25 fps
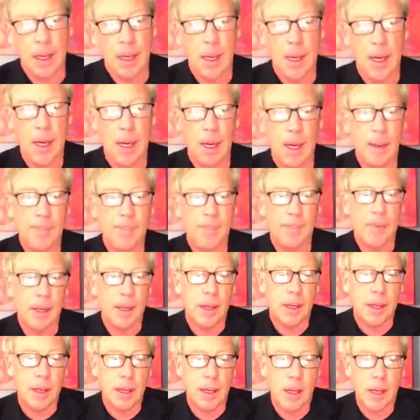
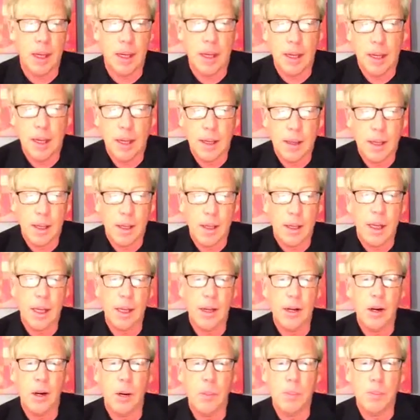
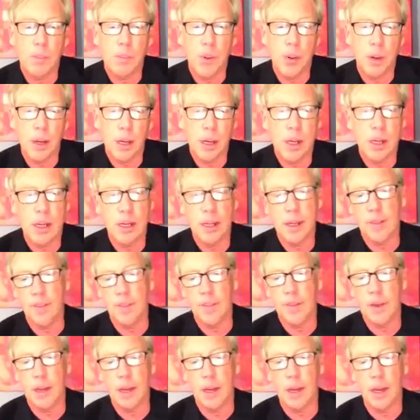in her book,
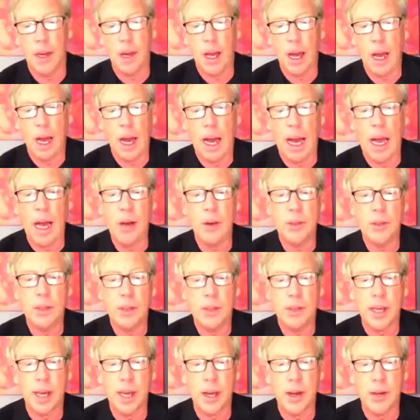How to
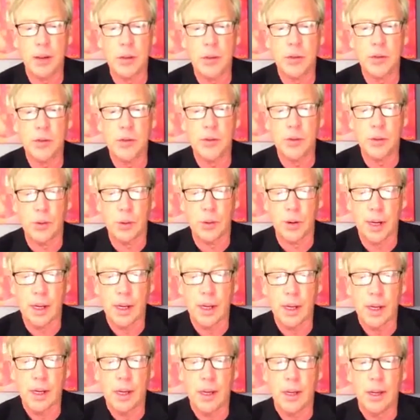Tell Your
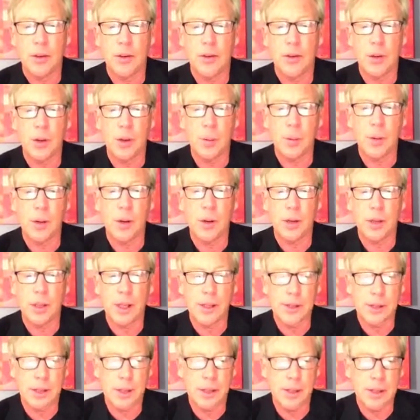Story So the World
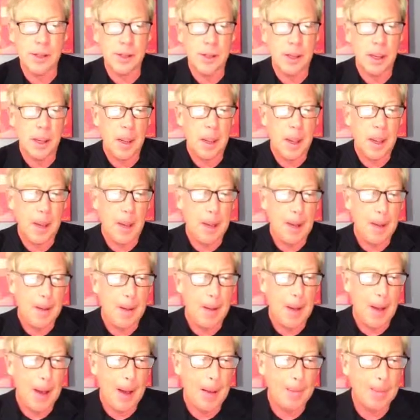Listens,
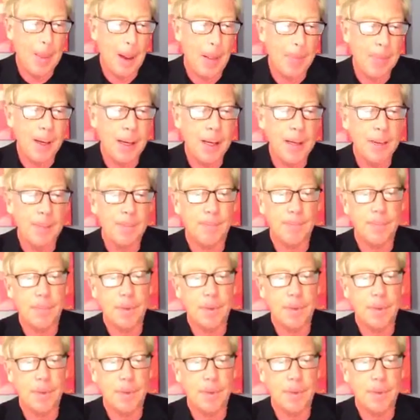Babette